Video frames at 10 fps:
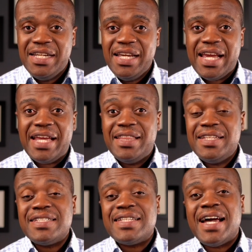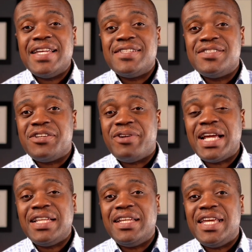And this ties
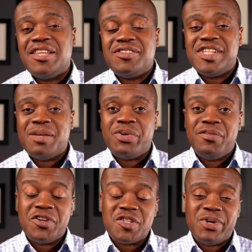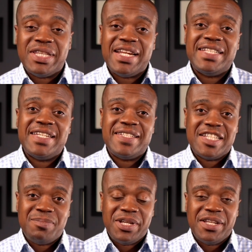directly into the previous point that I just
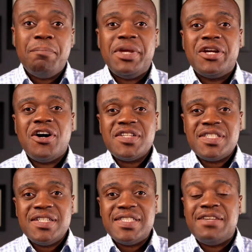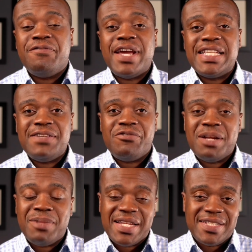explained. Because these defective red
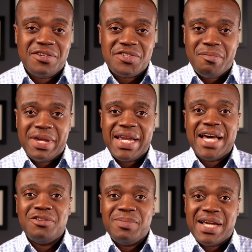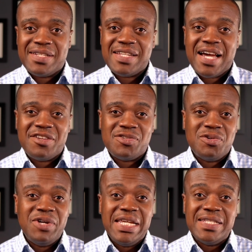blood cells or megaloblasts are
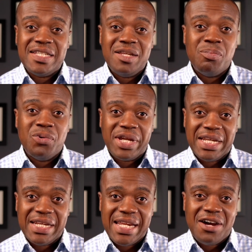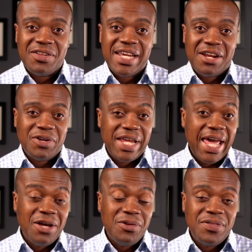so easily broken down, they are not
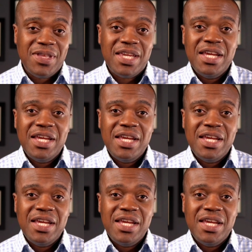healthy.